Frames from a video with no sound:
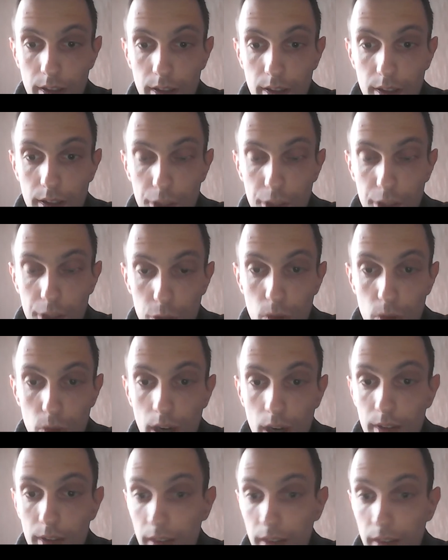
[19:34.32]
new
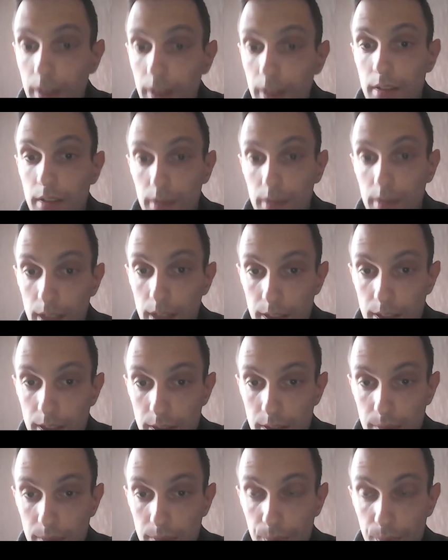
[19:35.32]
arc color
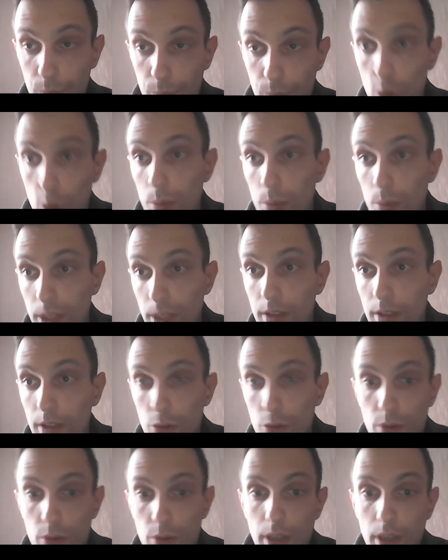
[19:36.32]
classes to obtain a
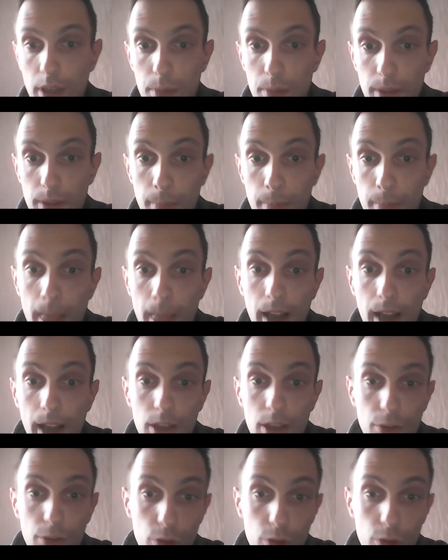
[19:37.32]
tournament.
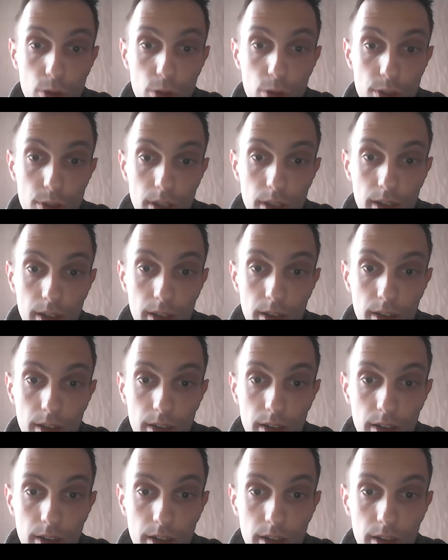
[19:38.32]
And of course,
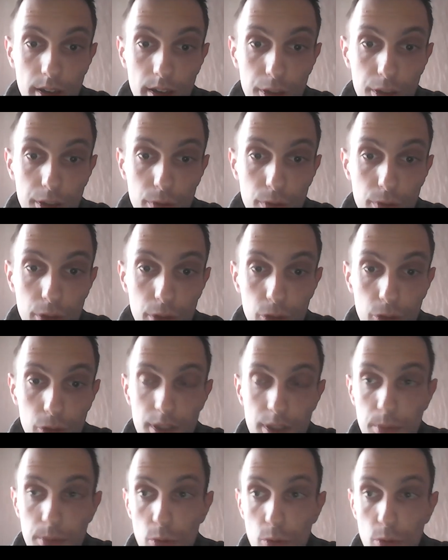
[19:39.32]
a new
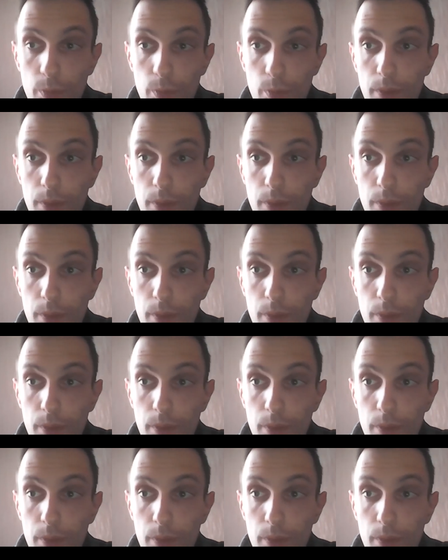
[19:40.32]
vertex mu